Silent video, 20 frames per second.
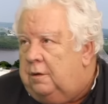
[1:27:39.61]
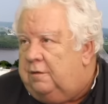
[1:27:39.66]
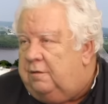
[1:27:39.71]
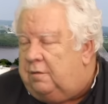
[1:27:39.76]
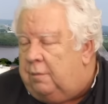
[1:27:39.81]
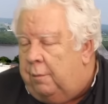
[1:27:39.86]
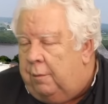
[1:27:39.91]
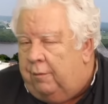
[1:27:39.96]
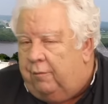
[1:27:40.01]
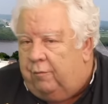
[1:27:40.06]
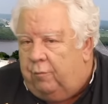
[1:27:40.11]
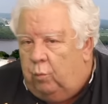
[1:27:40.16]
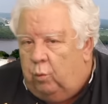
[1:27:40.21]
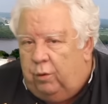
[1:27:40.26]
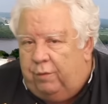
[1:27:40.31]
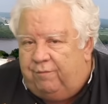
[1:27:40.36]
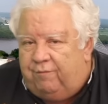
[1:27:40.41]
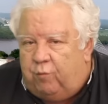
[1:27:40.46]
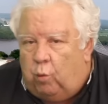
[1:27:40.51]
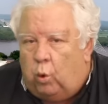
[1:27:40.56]
some of them
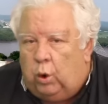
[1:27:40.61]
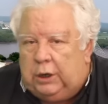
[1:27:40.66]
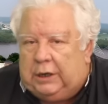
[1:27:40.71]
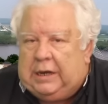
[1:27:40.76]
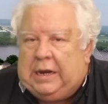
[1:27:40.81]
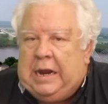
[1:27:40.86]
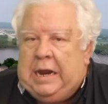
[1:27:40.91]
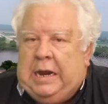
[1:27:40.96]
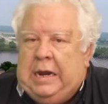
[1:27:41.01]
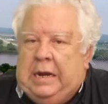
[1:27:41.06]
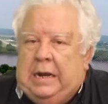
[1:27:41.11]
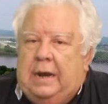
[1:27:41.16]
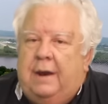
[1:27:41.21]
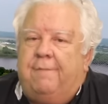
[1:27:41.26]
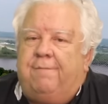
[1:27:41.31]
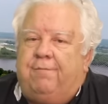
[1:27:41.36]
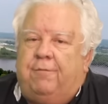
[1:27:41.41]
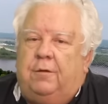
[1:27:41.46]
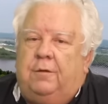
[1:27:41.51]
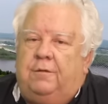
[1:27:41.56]
with 14
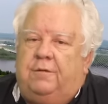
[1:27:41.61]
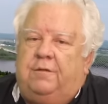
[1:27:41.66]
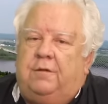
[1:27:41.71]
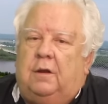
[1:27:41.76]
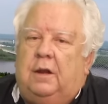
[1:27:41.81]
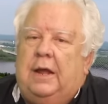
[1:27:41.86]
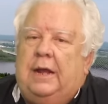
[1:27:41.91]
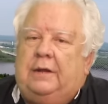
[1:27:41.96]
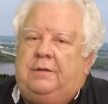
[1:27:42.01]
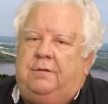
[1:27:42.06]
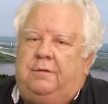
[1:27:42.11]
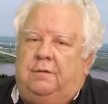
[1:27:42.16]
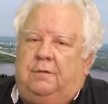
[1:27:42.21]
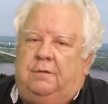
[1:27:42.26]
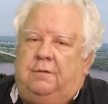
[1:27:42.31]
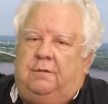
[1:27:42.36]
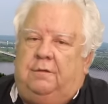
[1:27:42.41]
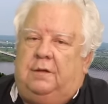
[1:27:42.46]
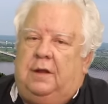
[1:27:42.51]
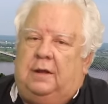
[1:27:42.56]
different
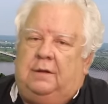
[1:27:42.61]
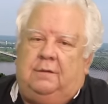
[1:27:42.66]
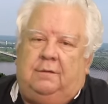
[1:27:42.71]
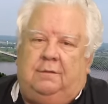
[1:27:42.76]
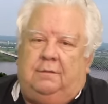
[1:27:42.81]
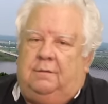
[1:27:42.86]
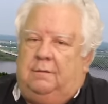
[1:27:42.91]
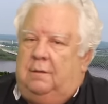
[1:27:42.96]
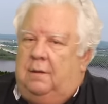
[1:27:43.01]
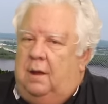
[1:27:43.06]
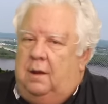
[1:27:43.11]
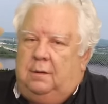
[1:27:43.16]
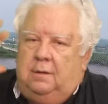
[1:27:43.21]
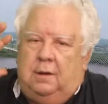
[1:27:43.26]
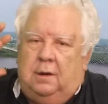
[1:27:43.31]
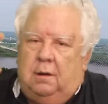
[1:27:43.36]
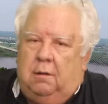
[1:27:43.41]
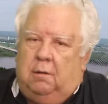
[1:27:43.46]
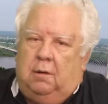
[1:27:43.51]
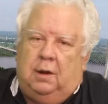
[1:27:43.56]
selections. That's,
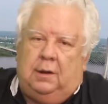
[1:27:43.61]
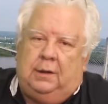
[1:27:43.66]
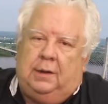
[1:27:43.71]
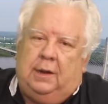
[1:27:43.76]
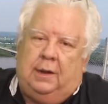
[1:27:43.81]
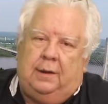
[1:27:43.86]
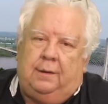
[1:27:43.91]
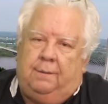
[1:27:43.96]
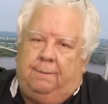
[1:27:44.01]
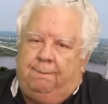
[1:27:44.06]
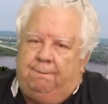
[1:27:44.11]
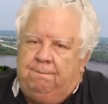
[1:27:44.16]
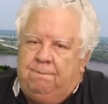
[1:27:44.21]
I can't.